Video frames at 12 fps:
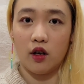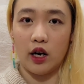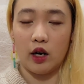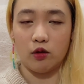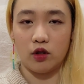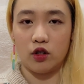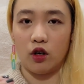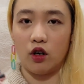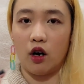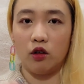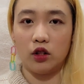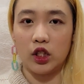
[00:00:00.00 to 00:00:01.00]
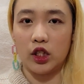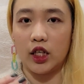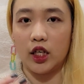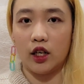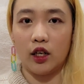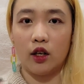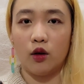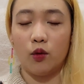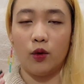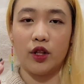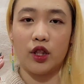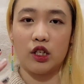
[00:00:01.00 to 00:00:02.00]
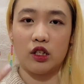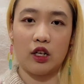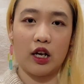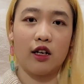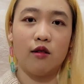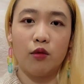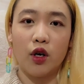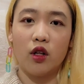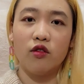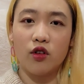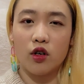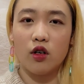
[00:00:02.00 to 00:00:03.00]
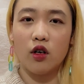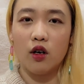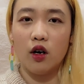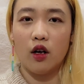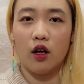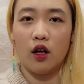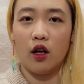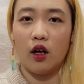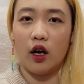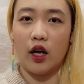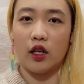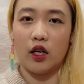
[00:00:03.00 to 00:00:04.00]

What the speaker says: I would start alternating it with the second ball of yarn, and